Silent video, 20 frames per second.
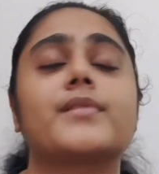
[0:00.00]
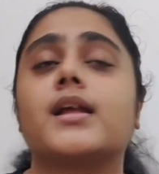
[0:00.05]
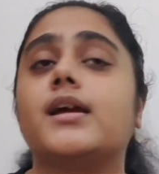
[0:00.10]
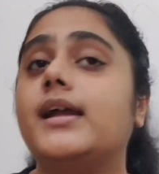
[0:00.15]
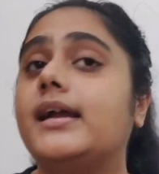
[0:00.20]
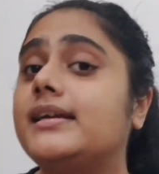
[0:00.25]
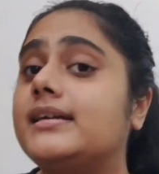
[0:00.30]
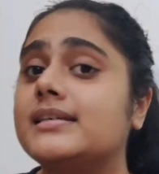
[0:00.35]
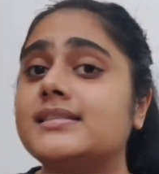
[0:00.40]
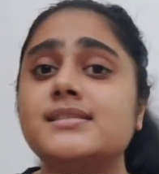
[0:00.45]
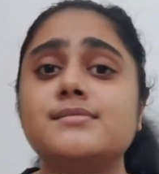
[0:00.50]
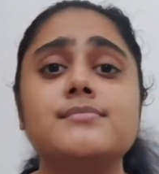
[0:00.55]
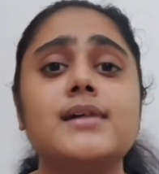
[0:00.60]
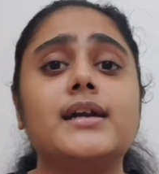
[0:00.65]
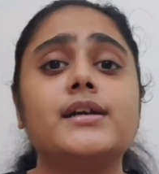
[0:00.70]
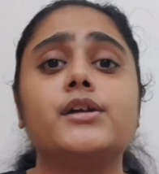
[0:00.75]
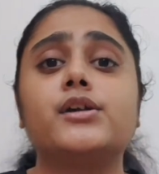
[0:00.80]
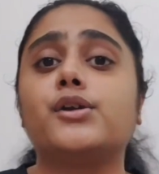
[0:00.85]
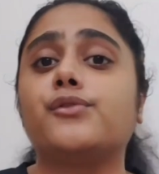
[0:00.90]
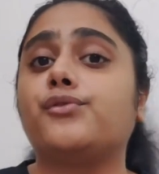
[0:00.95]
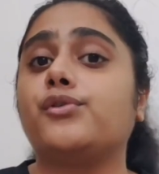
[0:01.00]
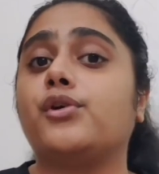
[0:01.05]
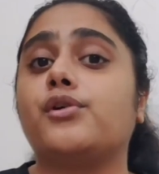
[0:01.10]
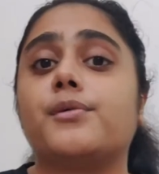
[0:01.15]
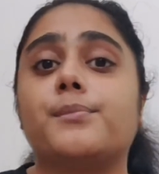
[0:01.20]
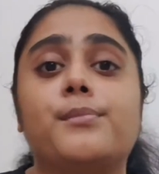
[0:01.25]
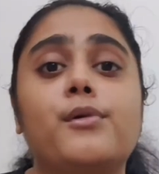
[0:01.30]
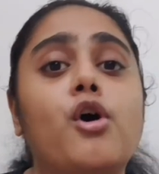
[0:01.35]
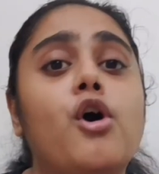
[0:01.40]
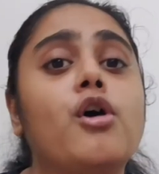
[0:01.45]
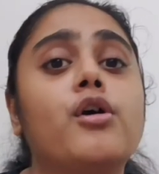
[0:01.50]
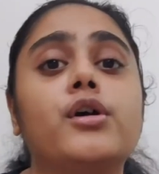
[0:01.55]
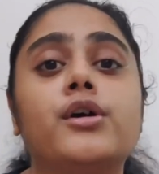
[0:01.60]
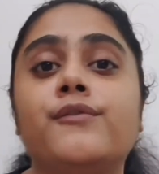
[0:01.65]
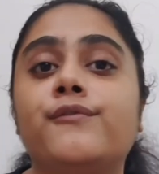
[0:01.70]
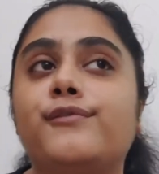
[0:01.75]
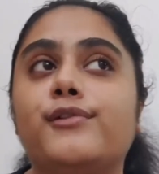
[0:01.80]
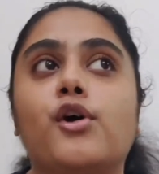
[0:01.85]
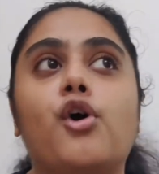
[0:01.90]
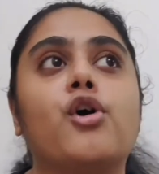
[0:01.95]
It doesn't matter if you're a
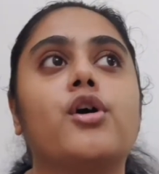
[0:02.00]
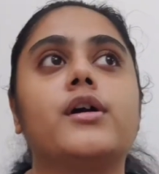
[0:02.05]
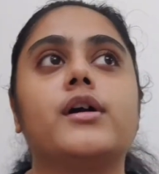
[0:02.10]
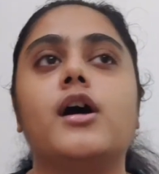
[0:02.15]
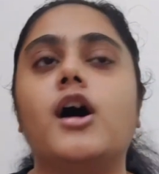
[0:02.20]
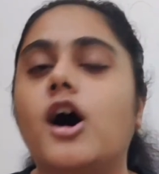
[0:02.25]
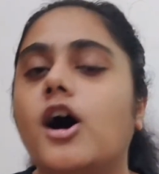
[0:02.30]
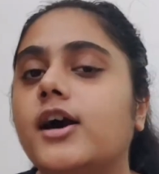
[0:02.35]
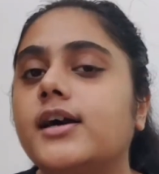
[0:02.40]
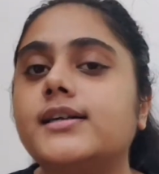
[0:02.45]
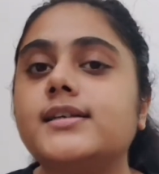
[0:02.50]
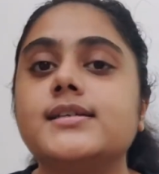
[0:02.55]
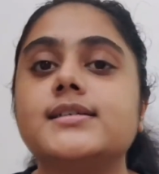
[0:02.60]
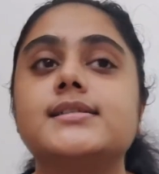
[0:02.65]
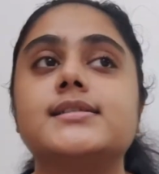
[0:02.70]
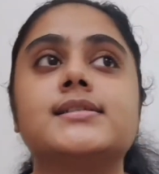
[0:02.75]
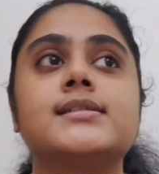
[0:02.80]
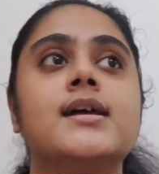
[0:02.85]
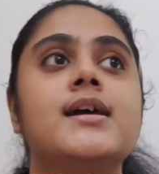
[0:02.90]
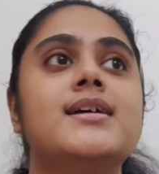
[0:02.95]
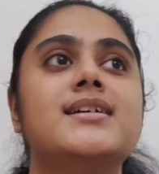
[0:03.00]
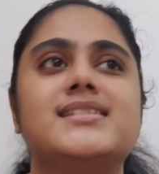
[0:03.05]
blogger, vlogger, artist,